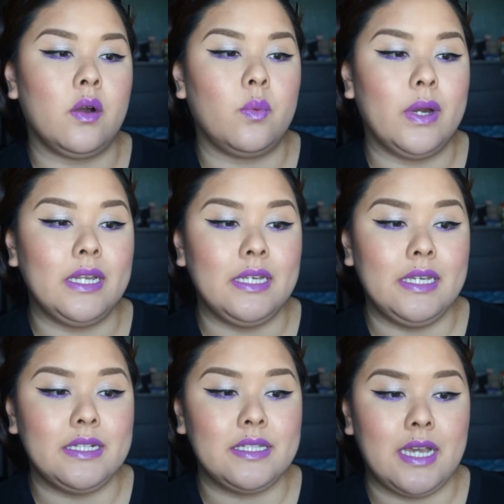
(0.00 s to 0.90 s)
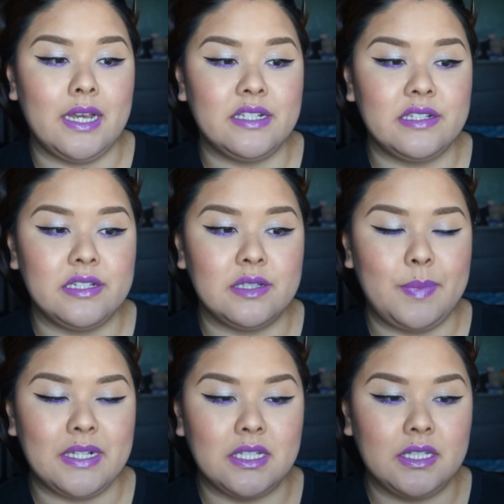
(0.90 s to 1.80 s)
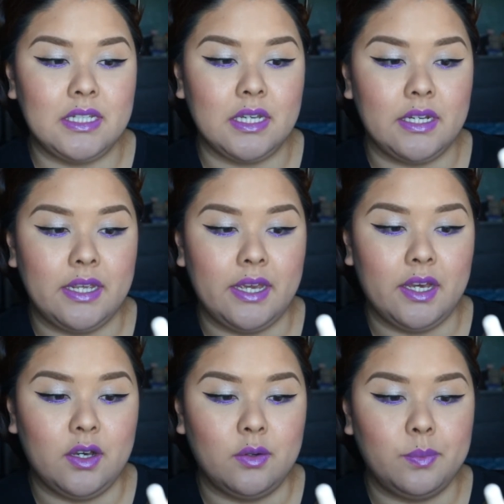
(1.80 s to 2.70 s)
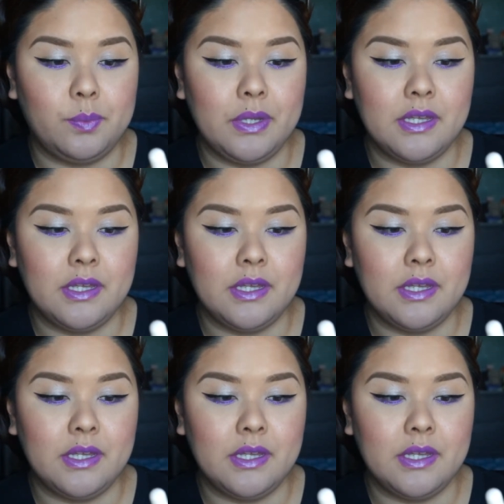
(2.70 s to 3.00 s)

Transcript: What it does is basically gonna help